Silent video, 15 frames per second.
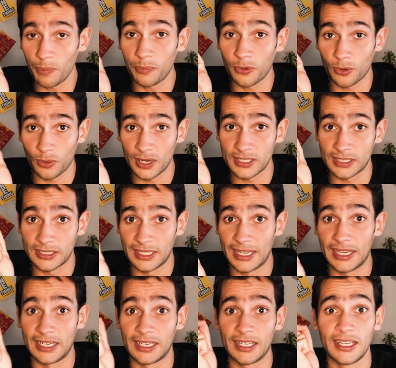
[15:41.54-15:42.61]

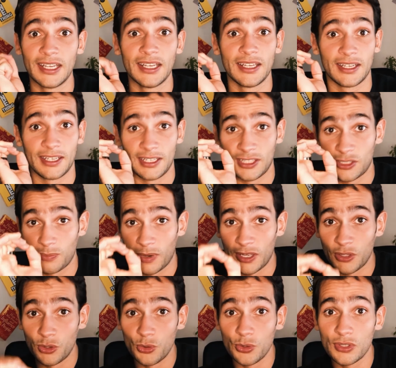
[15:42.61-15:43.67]
procrastinating, it's by
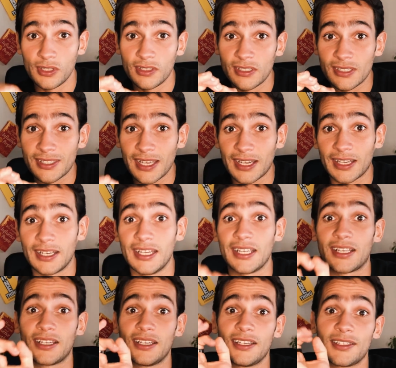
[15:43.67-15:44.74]
using this
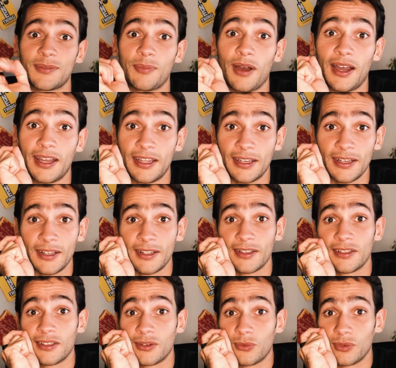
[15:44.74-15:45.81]
technique, is by
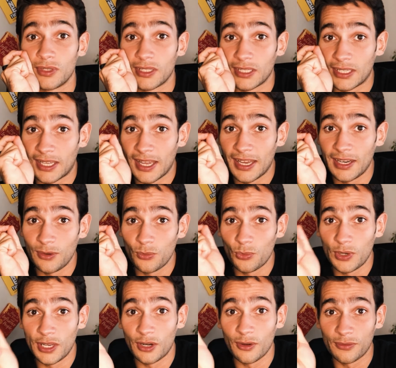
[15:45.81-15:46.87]
getting
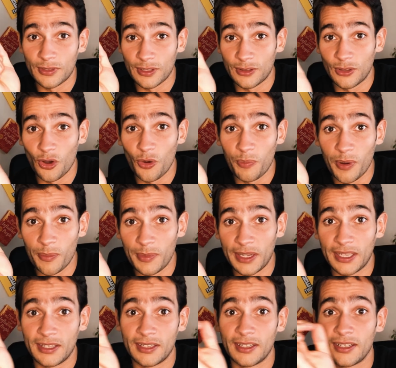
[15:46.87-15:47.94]
rid of the
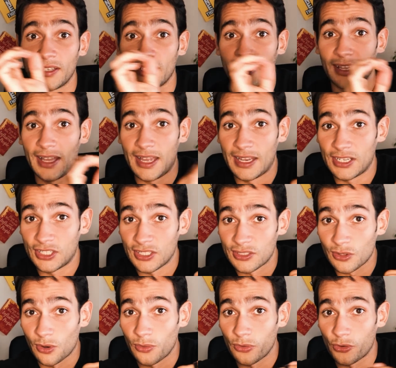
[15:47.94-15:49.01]
dopamine and
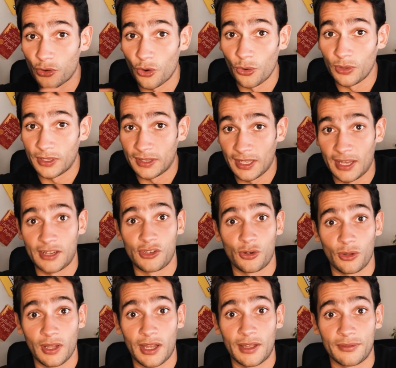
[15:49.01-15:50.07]
just controlling that in
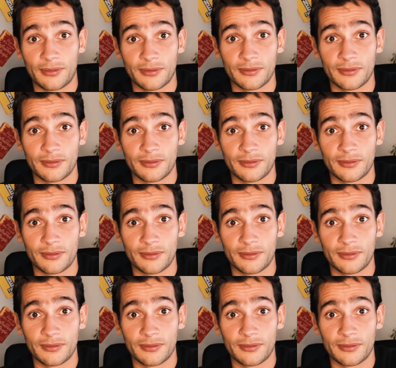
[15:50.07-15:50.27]
your life.